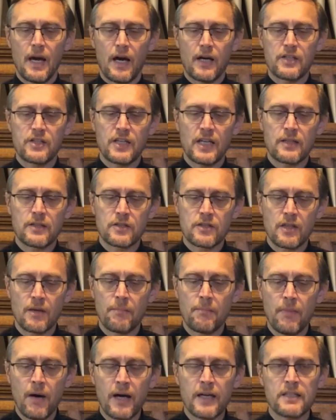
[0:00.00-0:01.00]
I sense
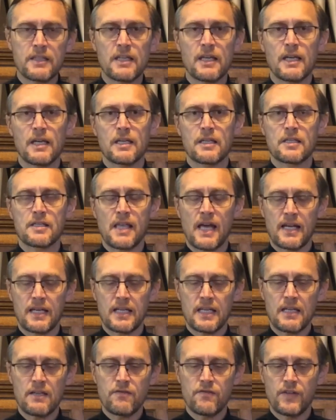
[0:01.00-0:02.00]
that my tears
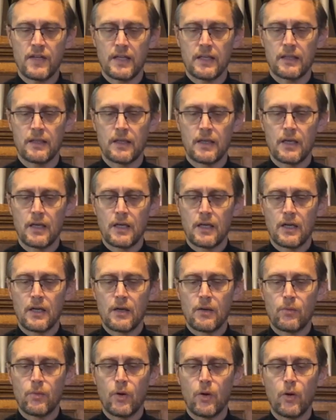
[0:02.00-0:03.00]
that evening
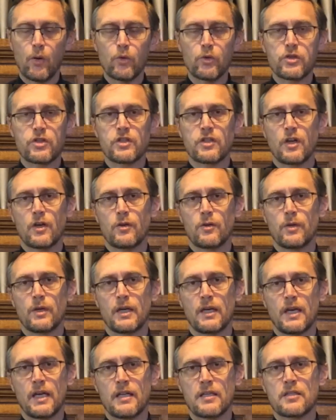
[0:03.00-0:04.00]
were also,
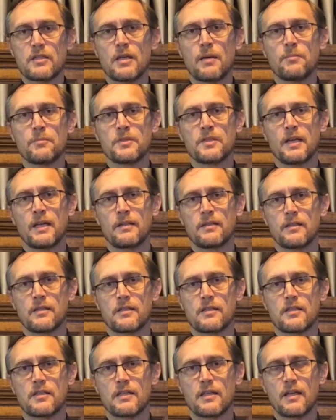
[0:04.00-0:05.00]
in some
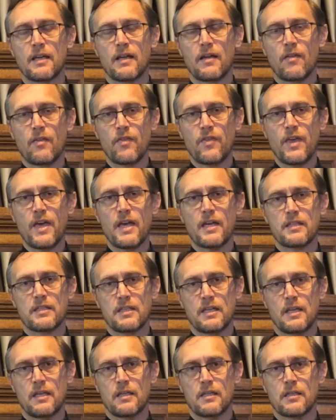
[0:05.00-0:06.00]
sense, their
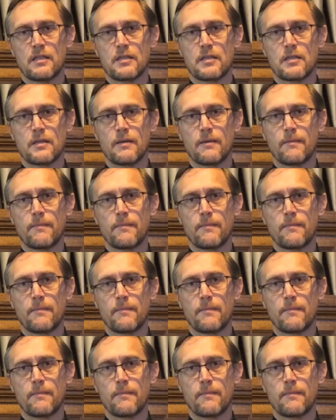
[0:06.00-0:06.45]
tears.